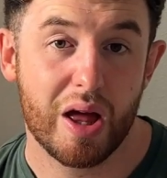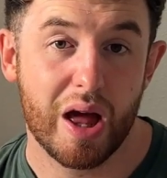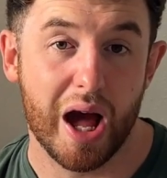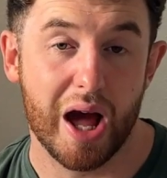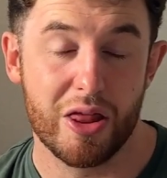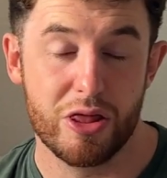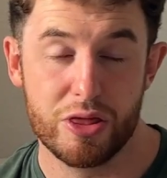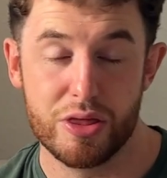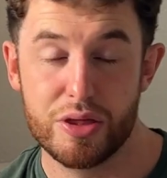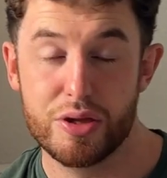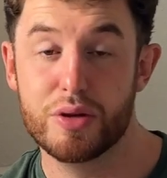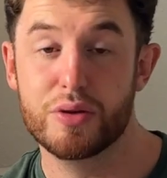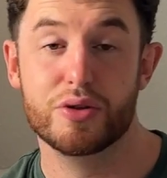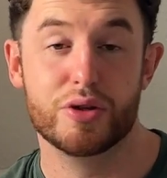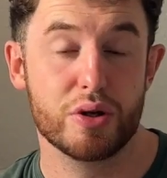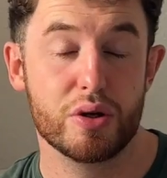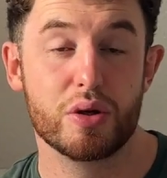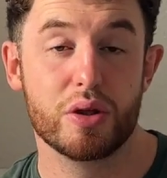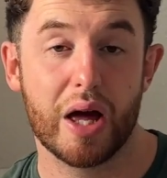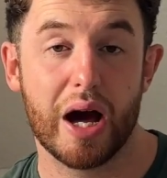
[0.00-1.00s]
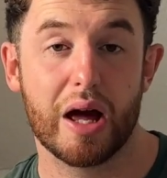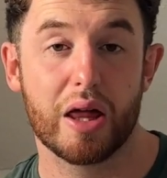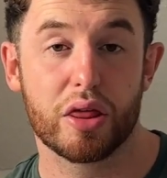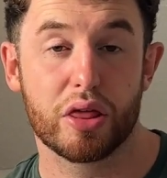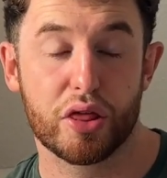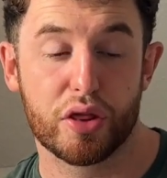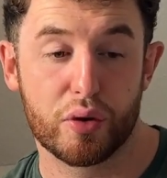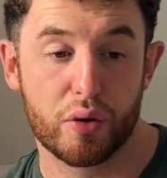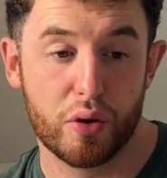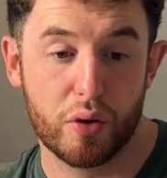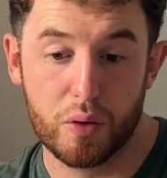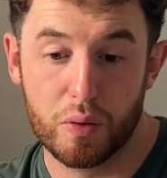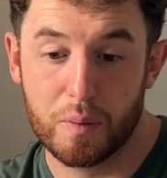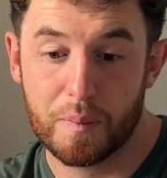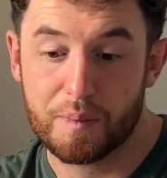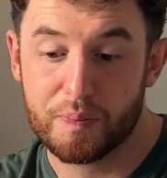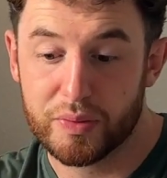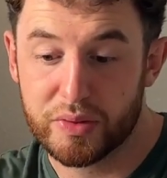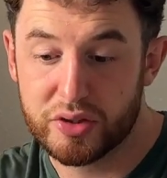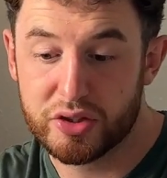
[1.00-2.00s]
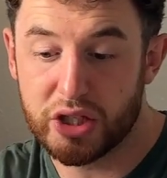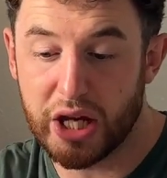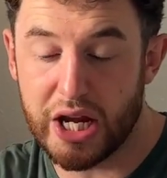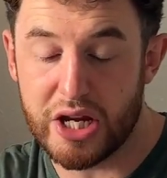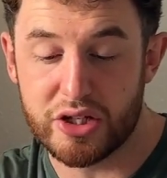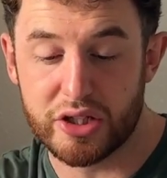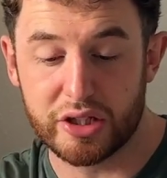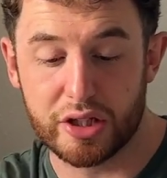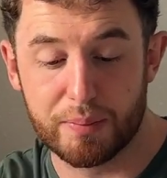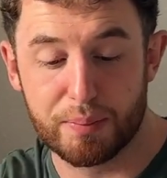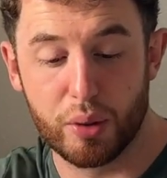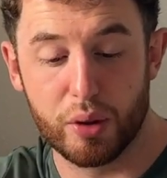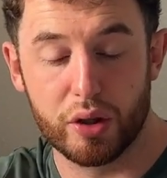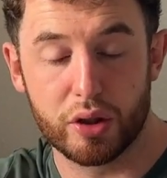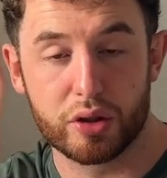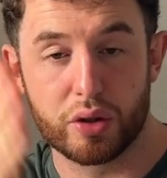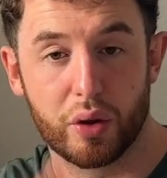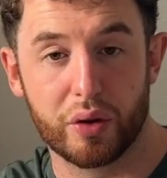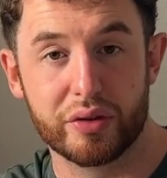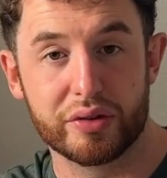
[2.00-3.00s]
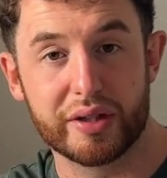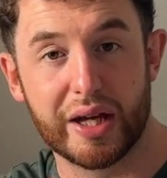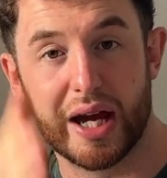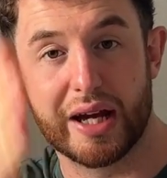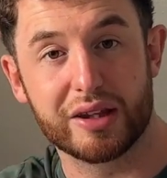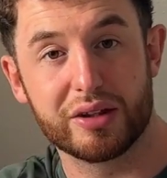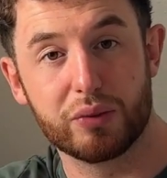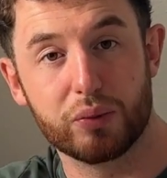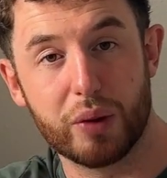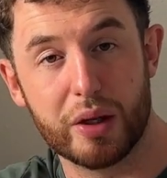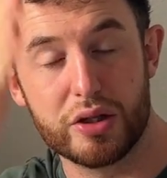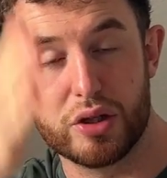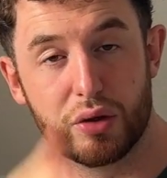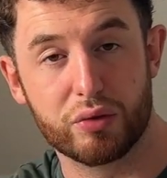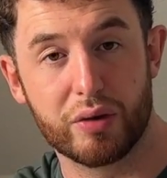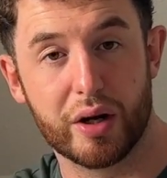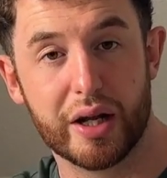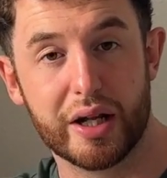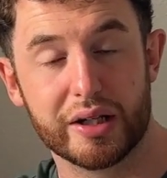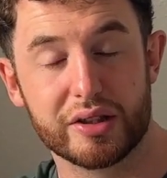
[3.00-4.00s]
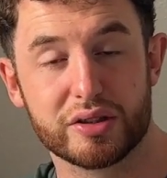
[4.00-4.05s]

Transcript: And you do that through changing the point of contact when you're running.